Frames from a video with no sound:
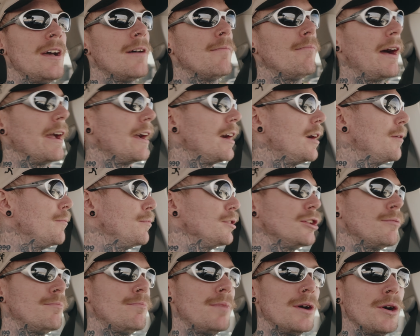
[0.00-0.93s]
my
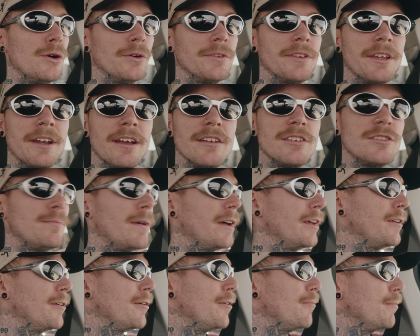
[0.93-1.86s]
humble abode that I
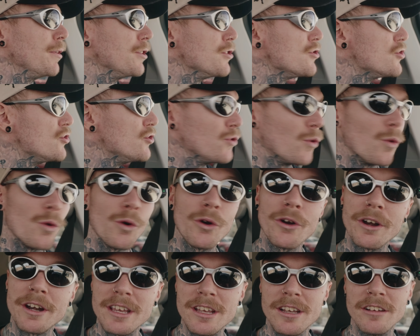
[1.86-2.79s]
spend a
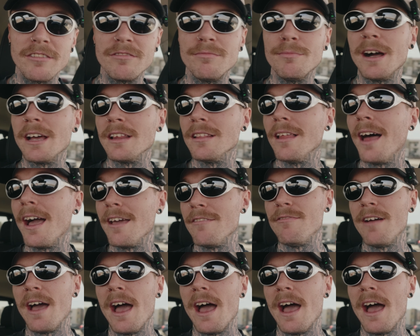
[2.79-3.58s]
majority of my life